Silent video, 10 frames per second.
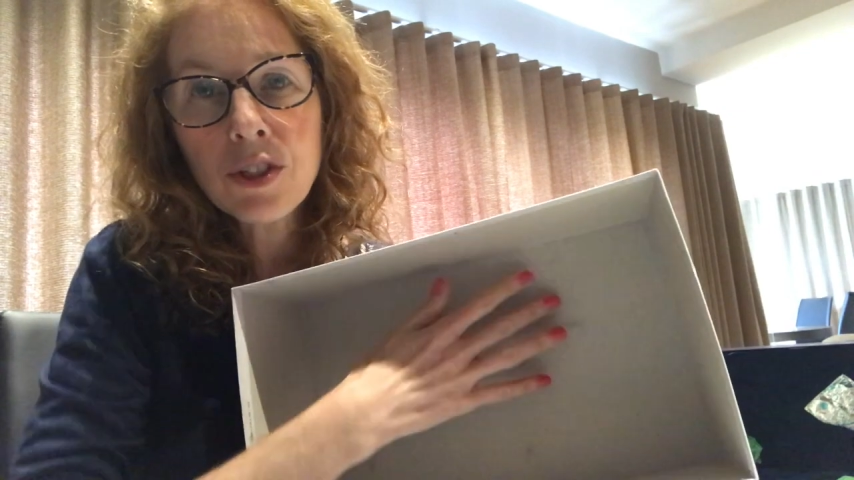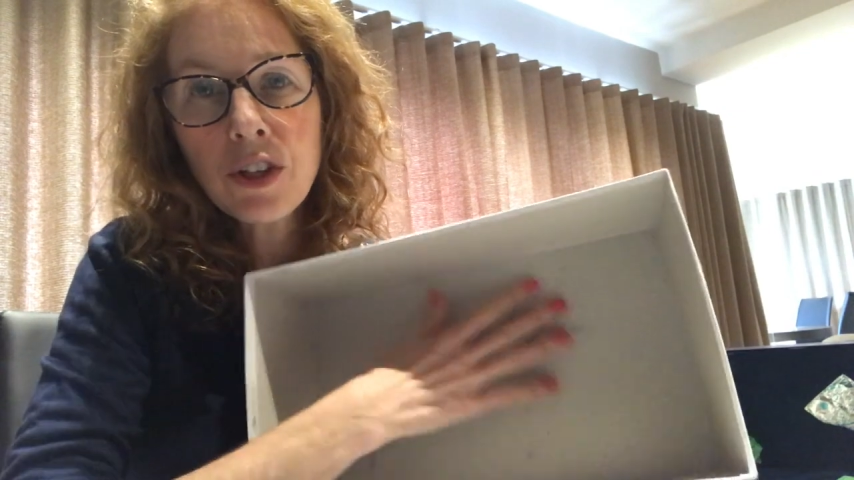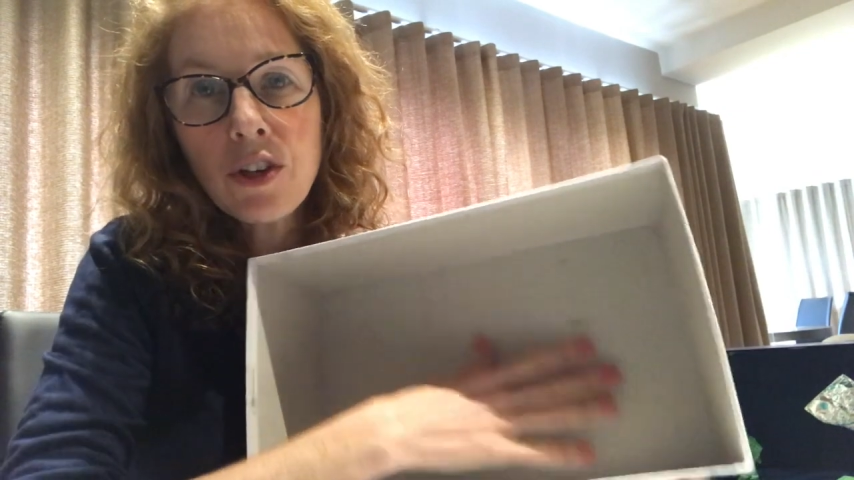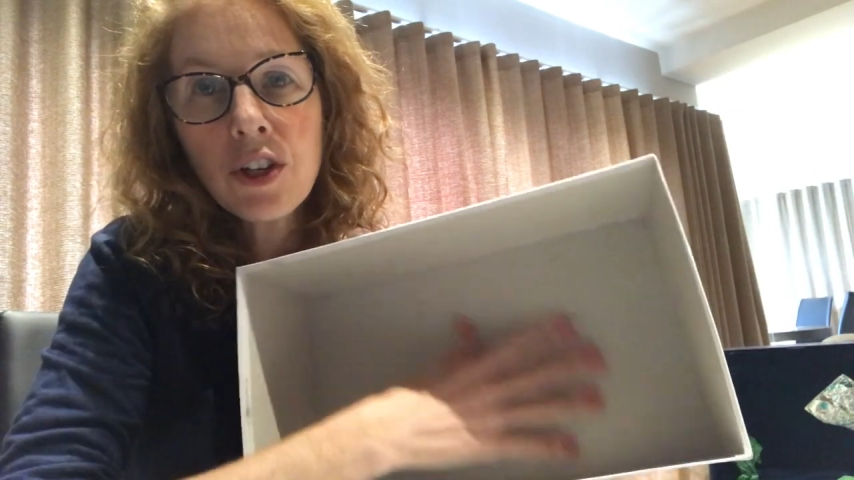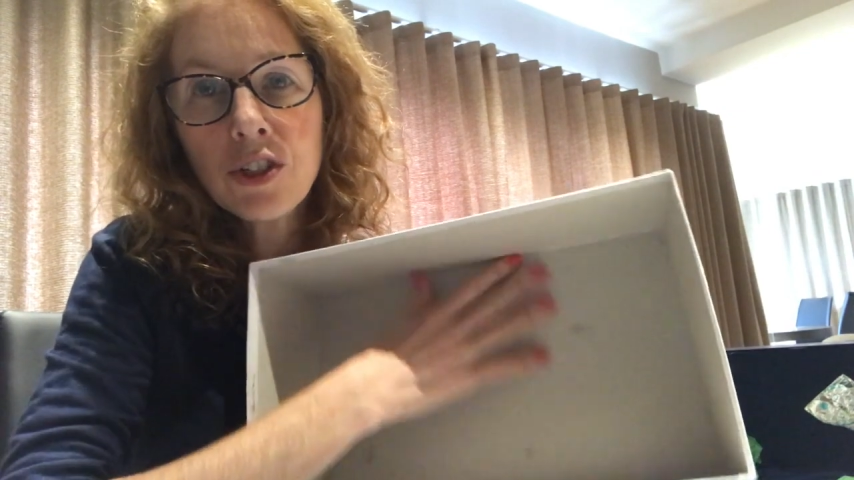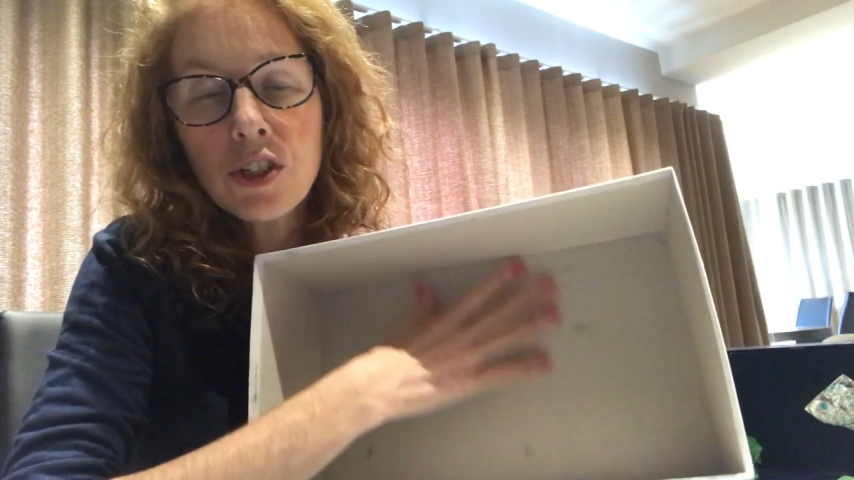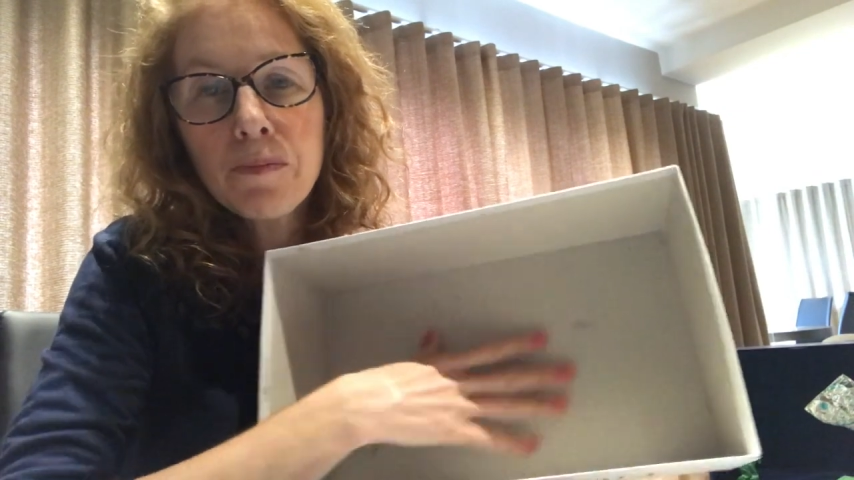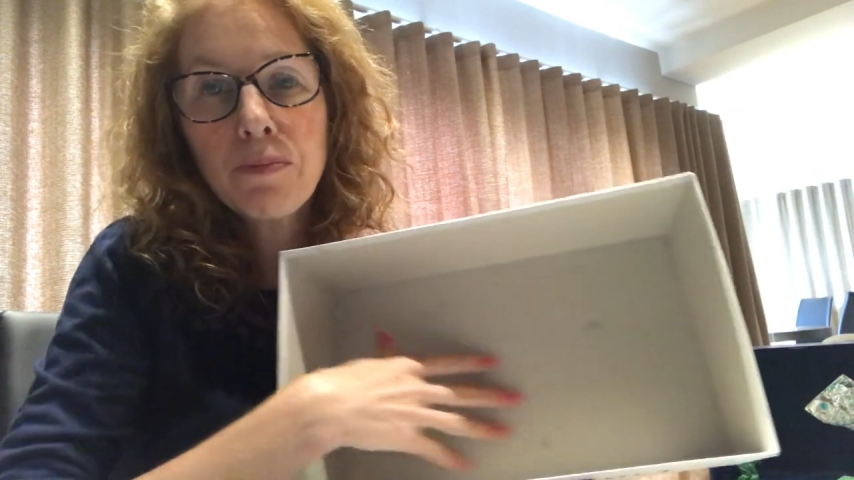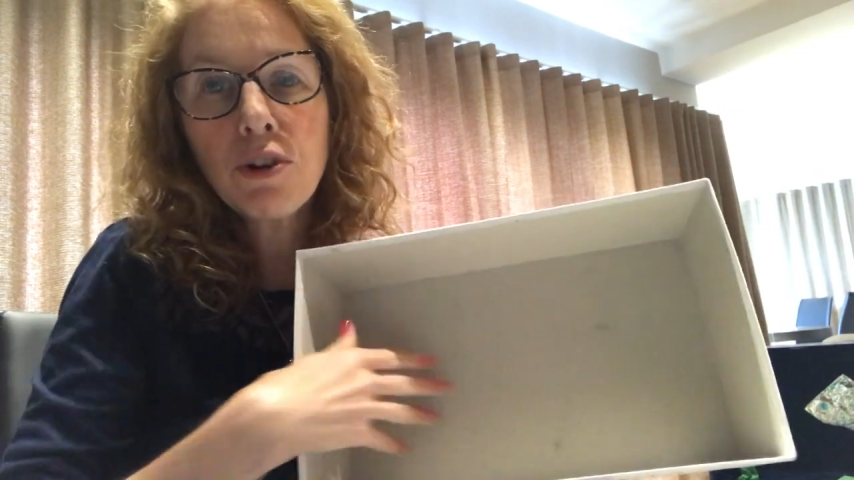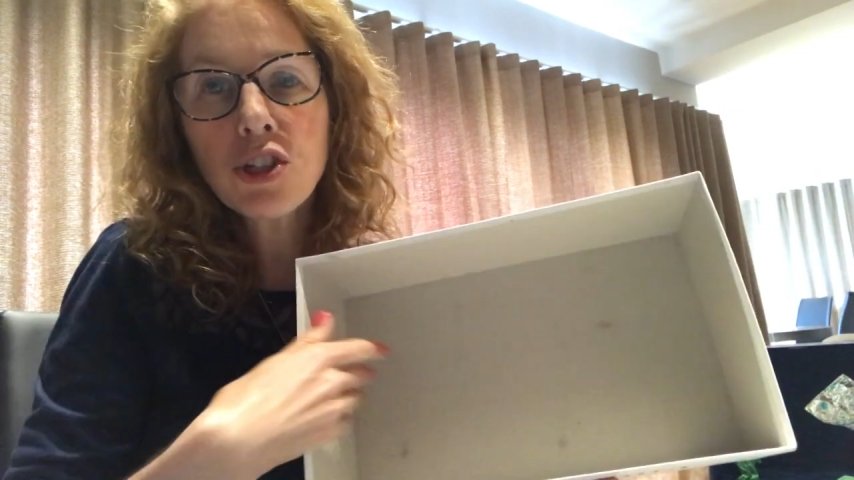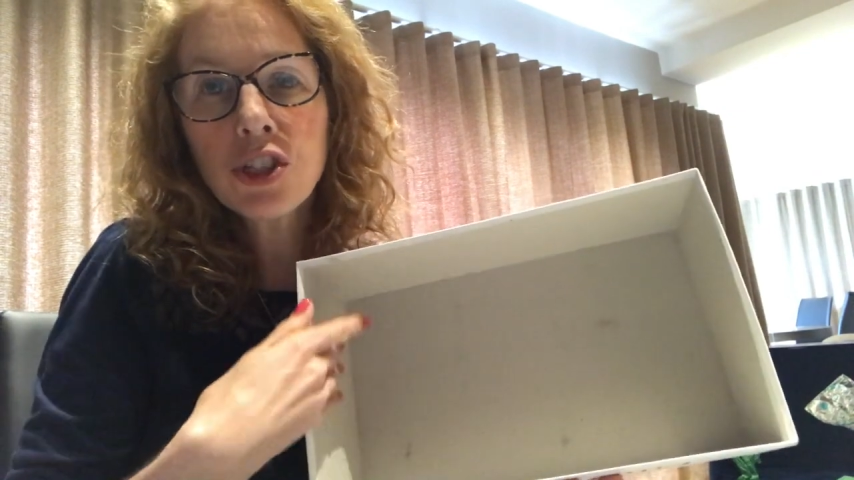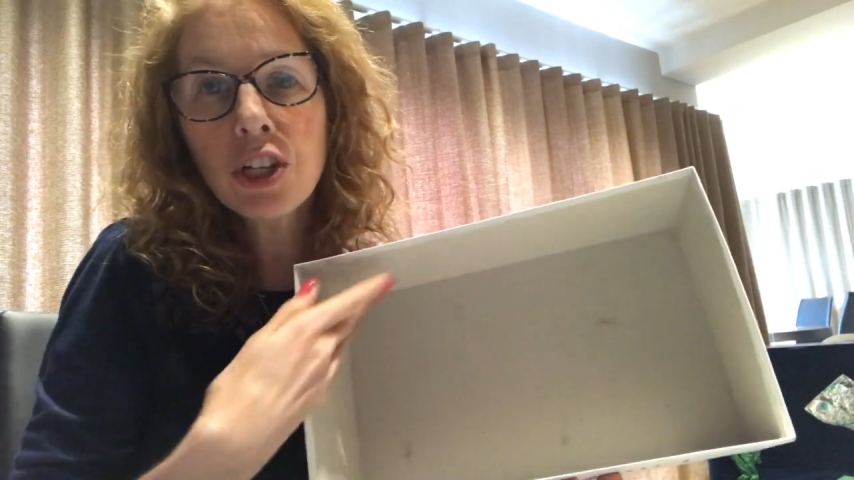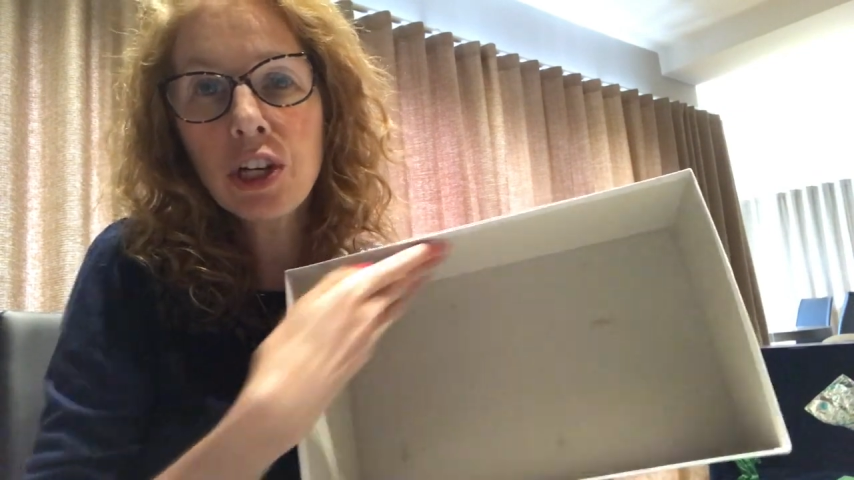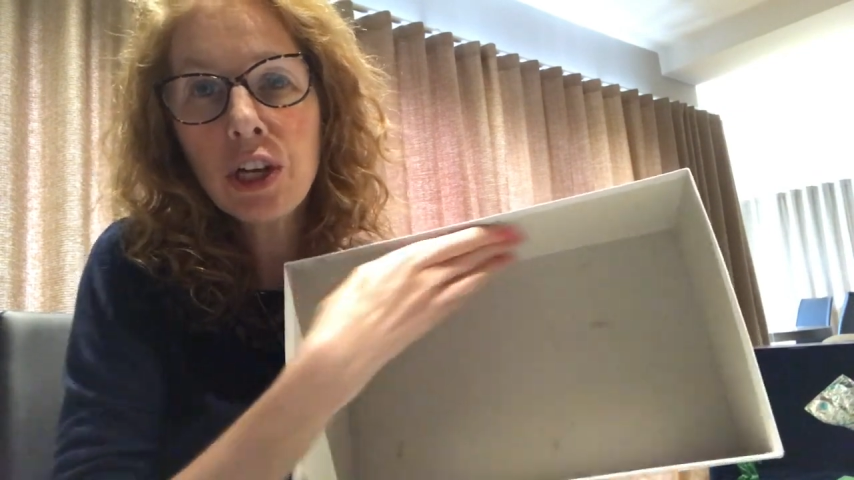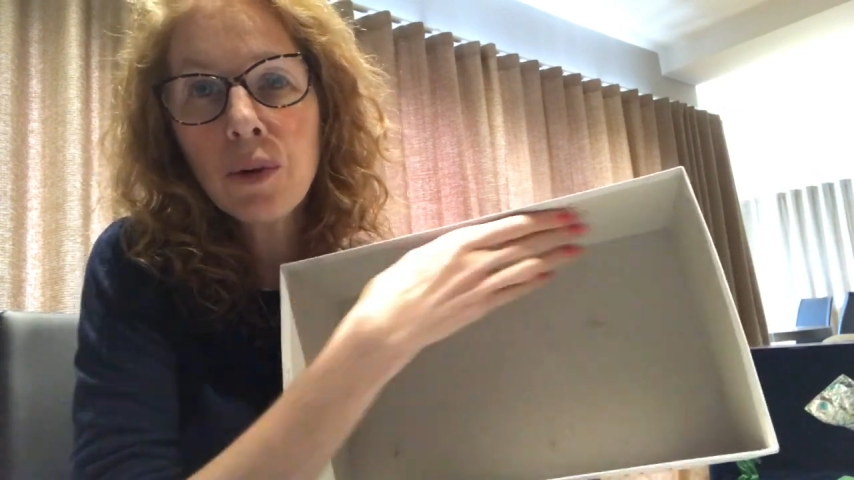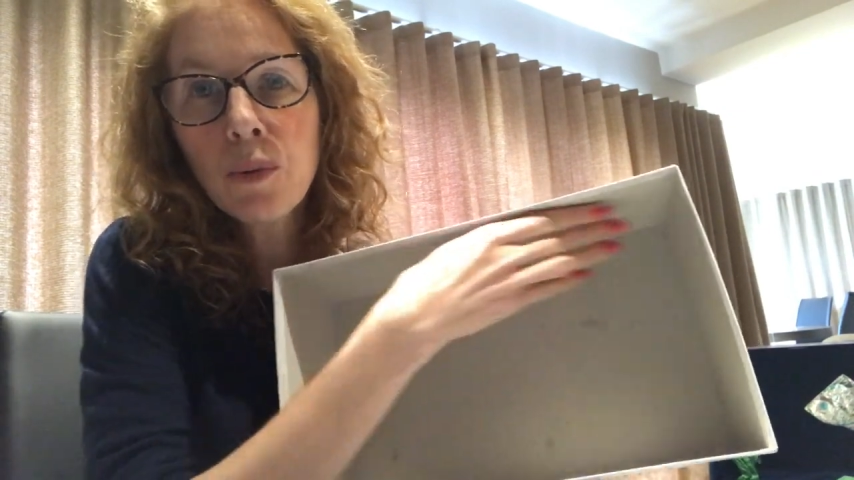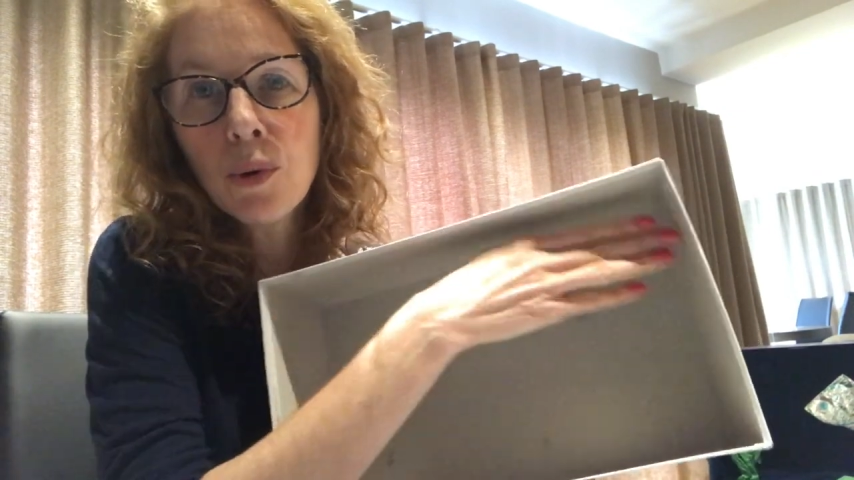So you can just brush the glue